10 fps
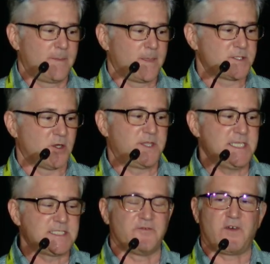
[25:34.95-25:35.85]
So
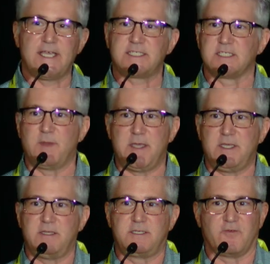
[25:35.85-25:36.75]
these devices may
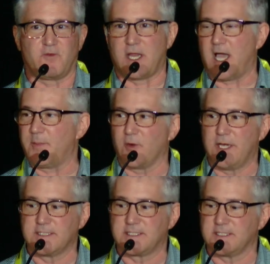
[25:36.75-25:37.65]
be different
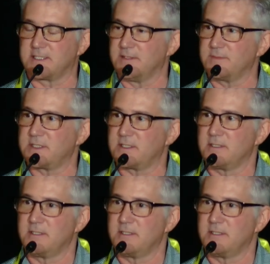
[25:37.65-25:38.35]
operating systems.